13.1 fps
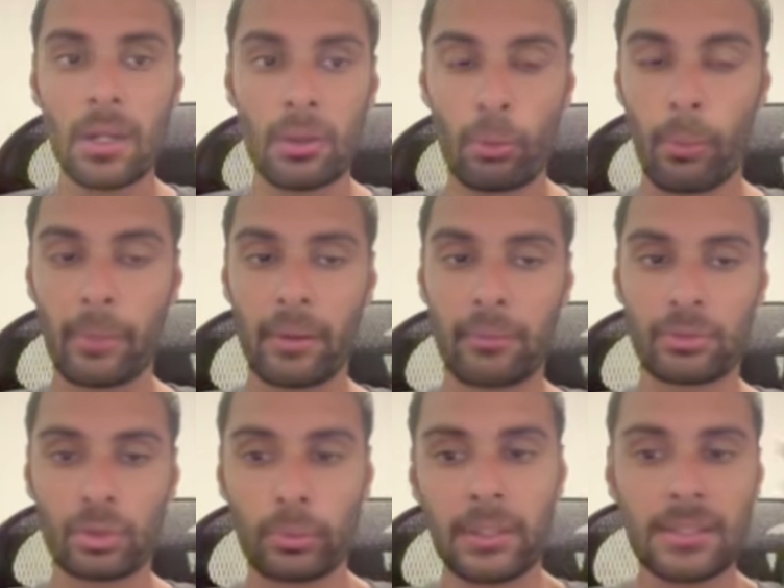warm it up for
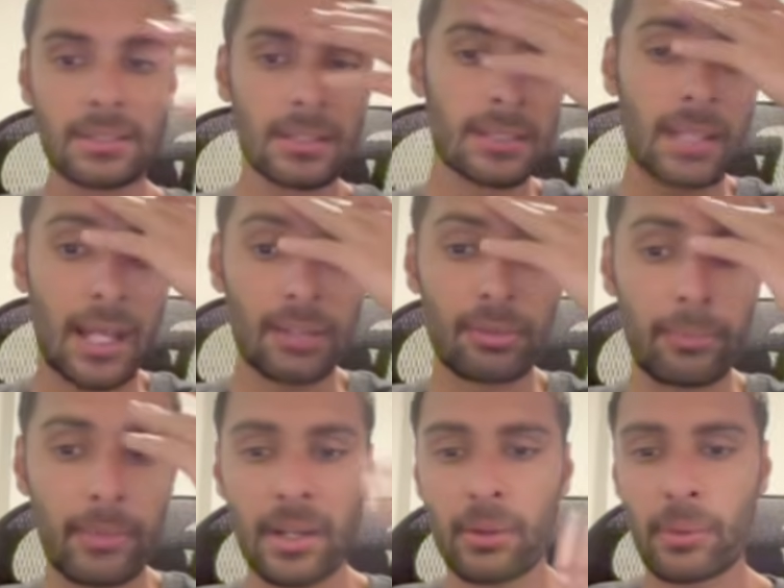2 weeks, and then from
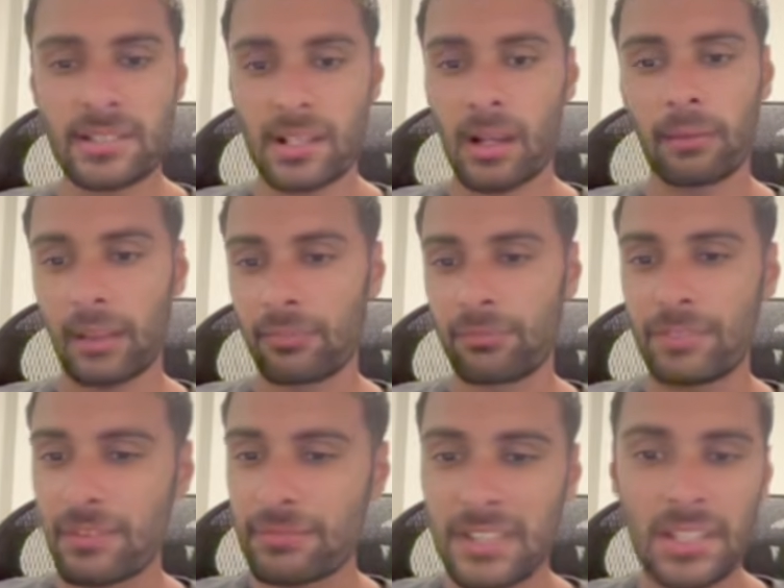there you want to send out like
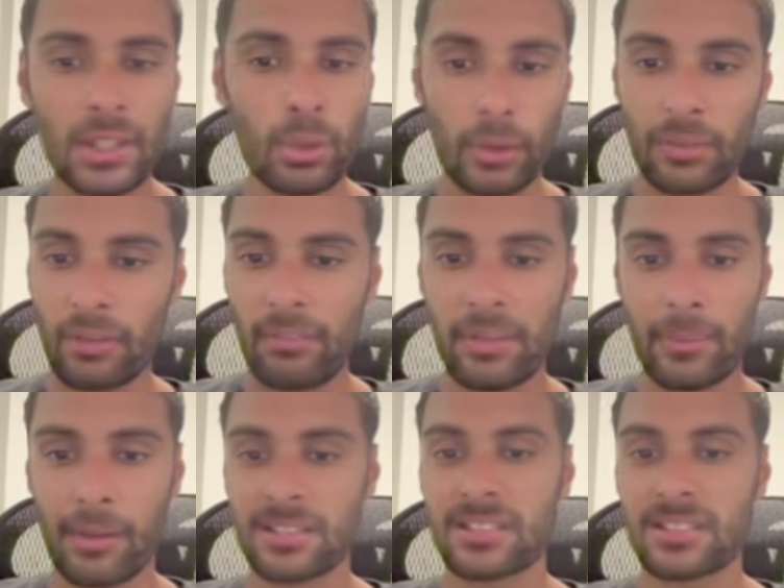15 to 25 emails